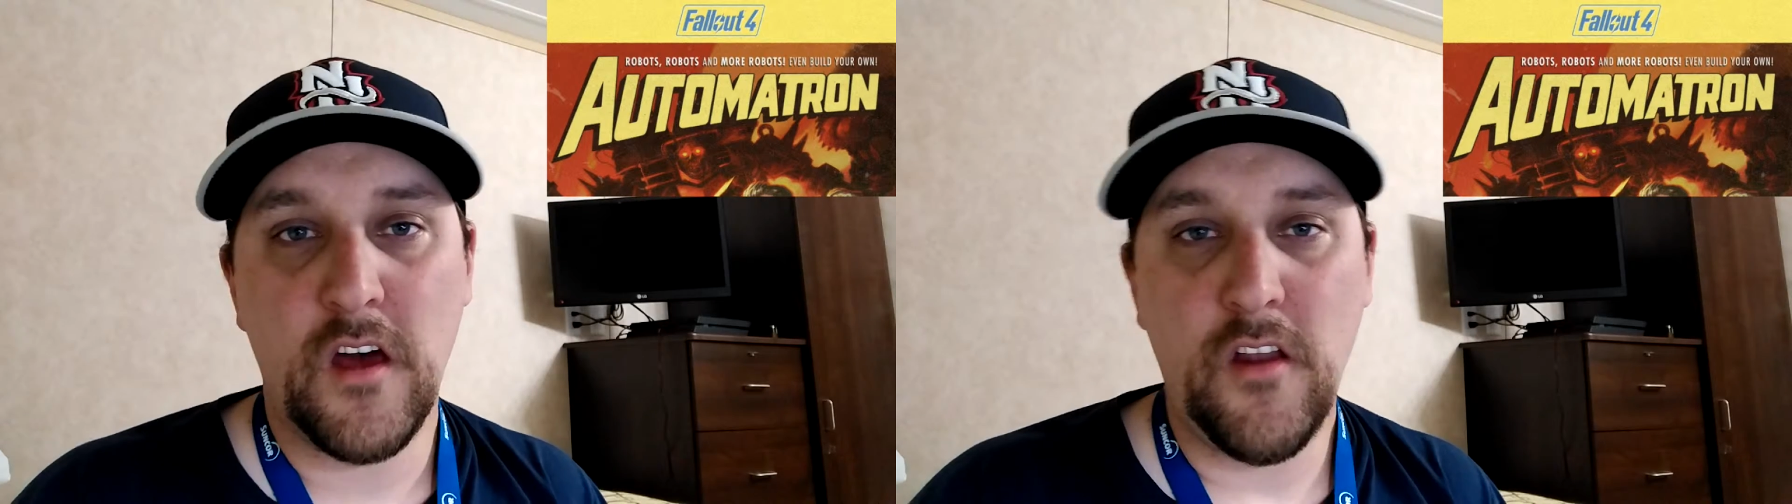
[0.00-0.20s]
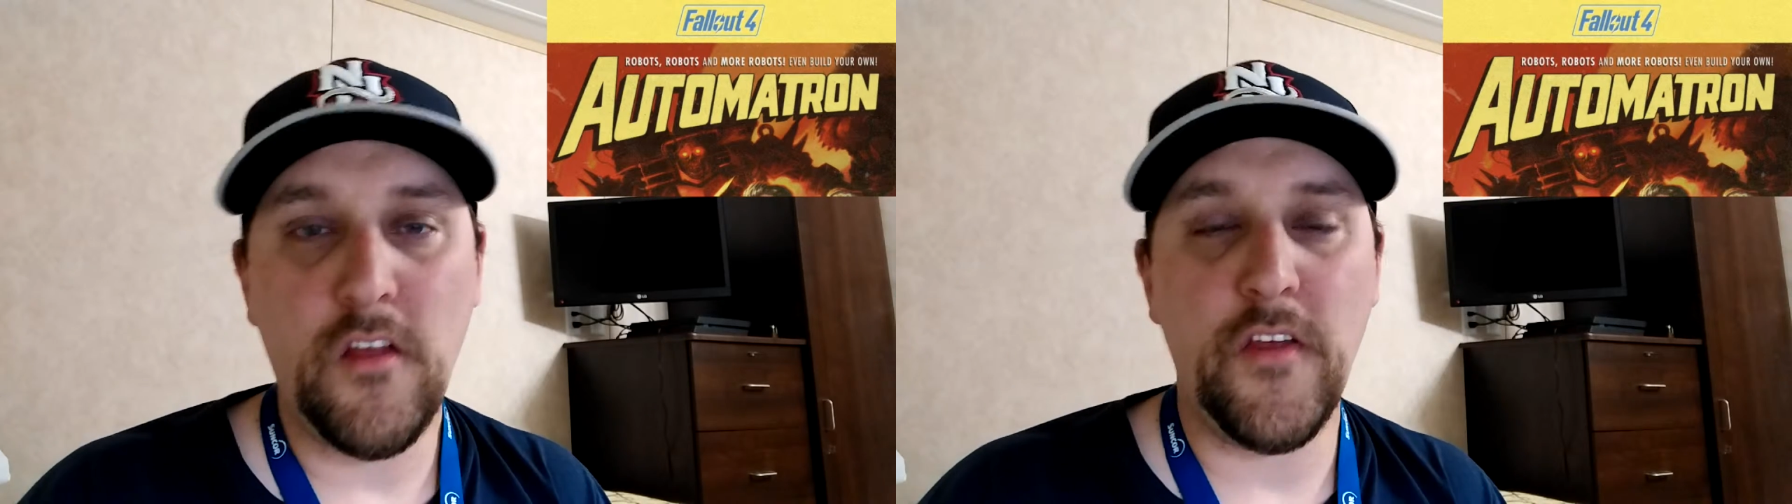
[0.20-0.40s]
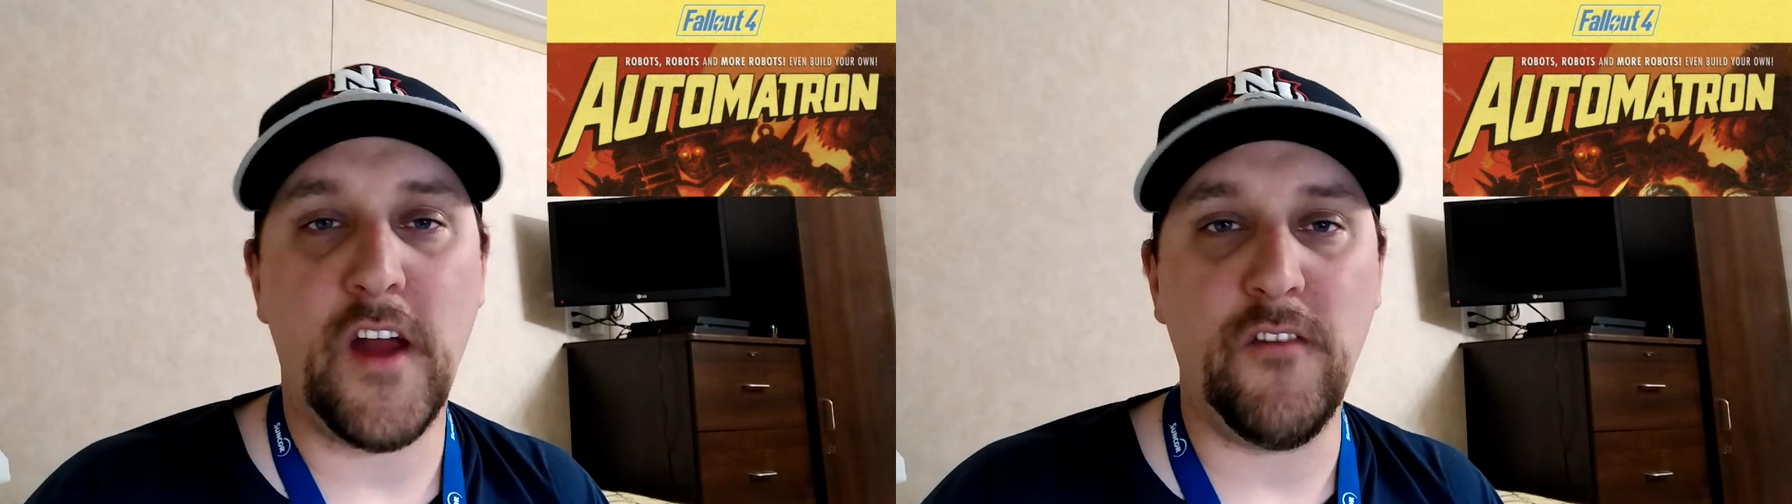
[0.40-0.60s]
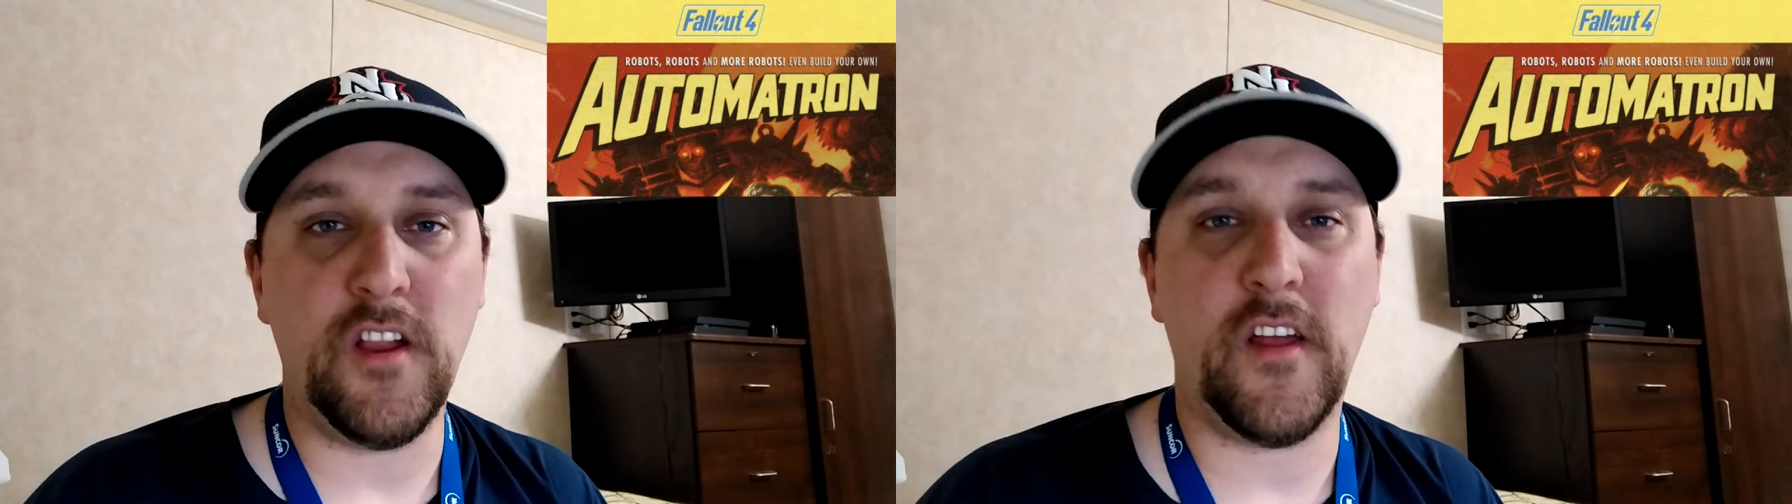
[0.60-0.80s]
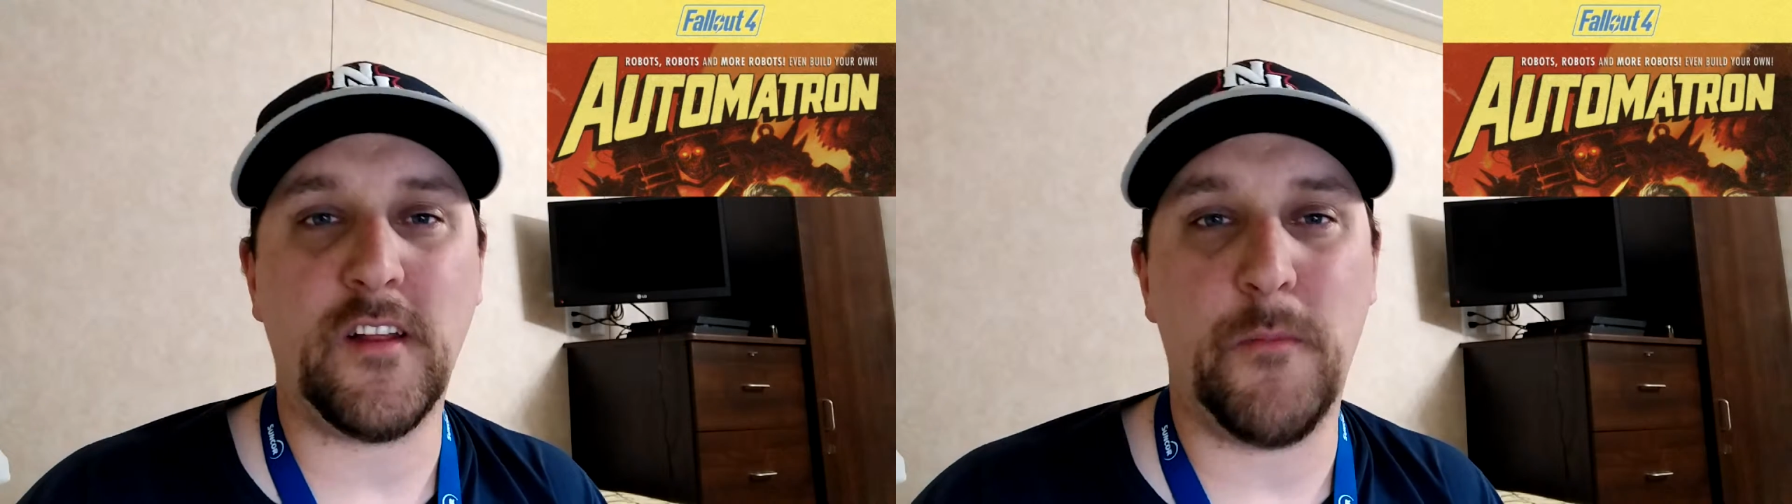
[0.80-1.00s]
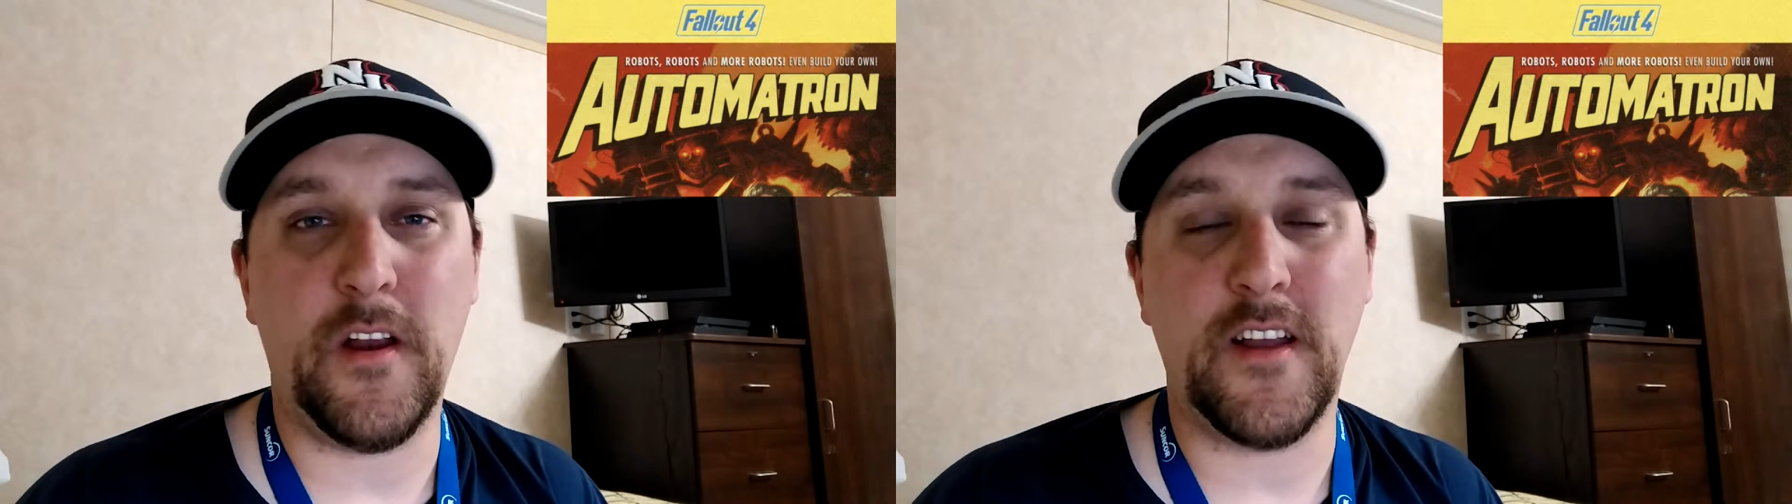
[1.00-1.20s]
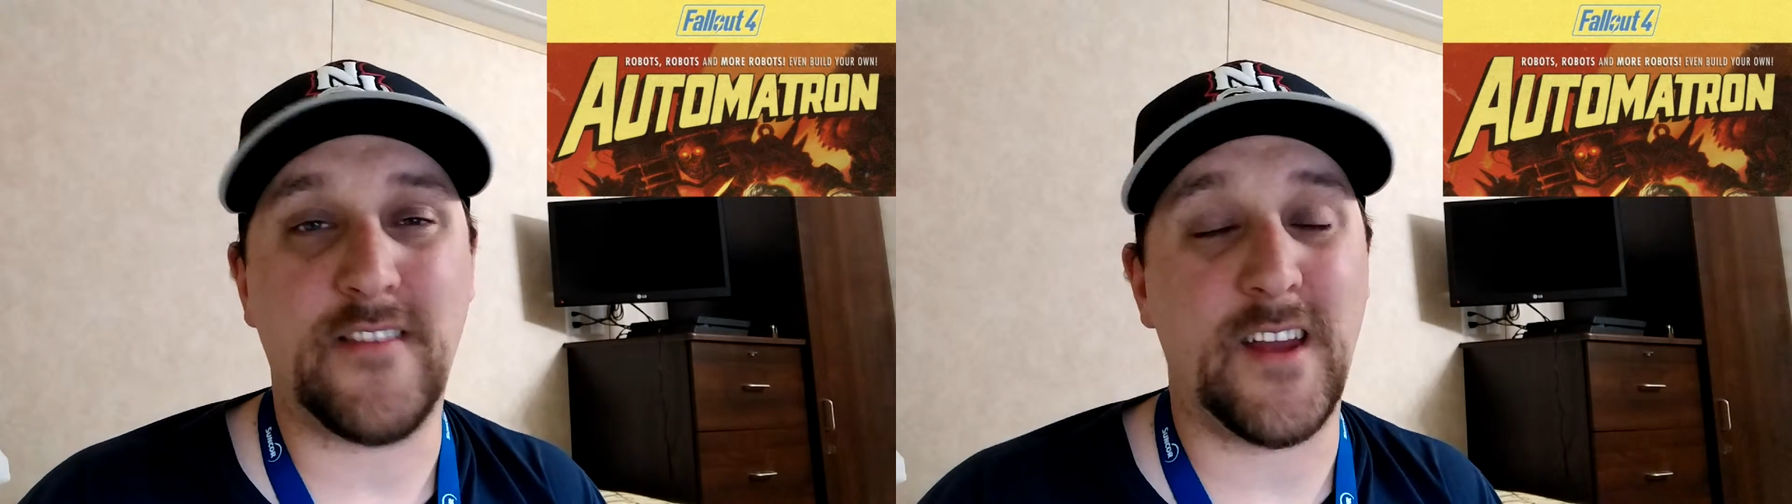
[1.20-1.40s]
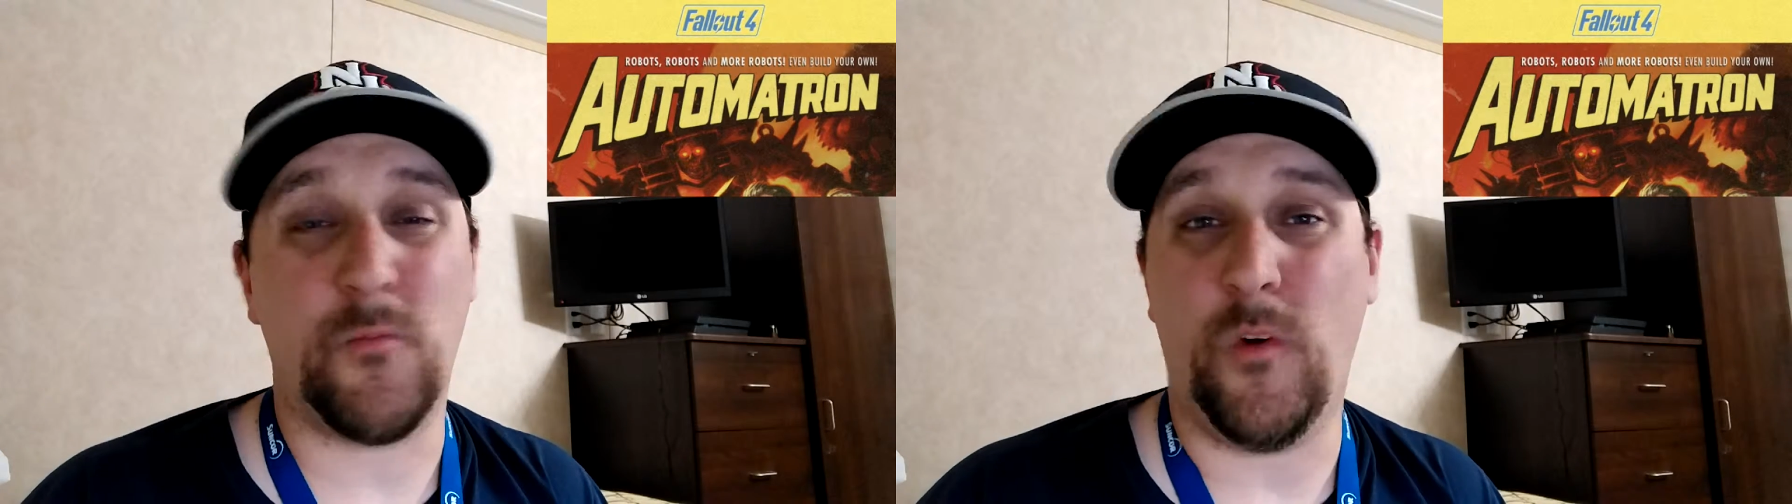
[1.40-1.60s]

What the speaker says: Another thing I really liked about it is that